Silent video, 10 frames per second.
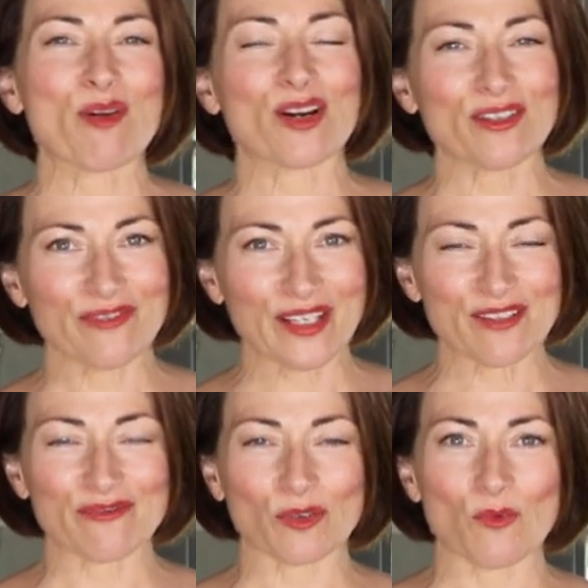perfect
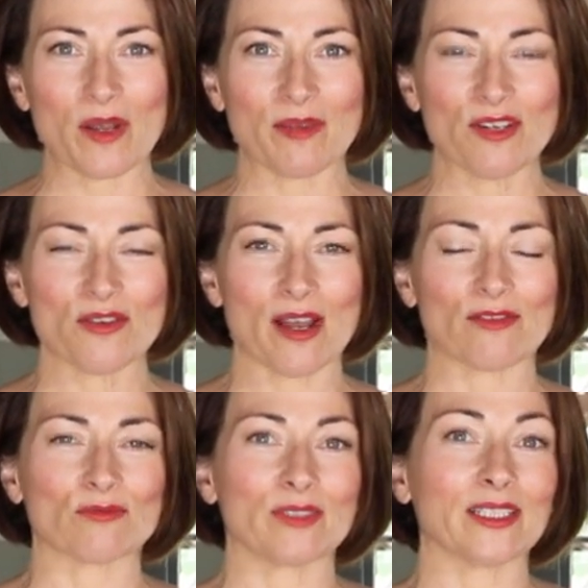for women who have
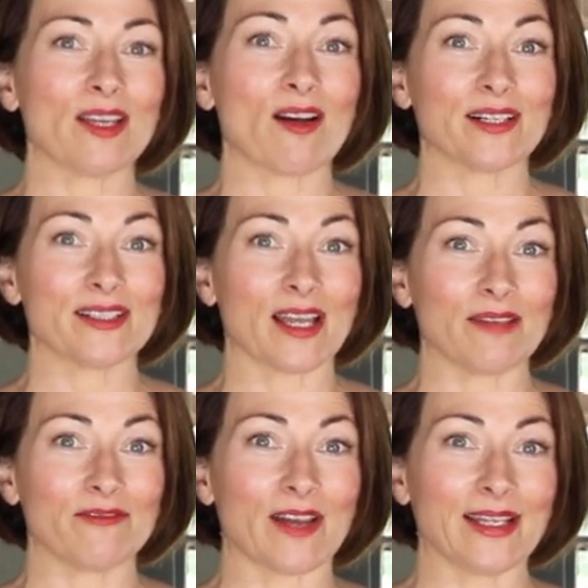a really hard
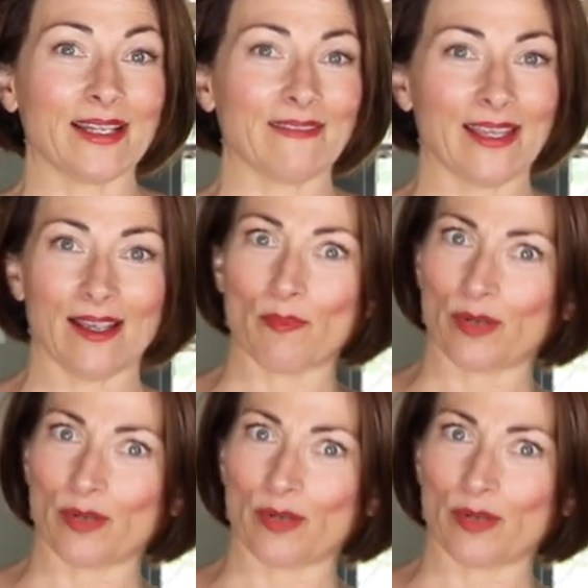time finding the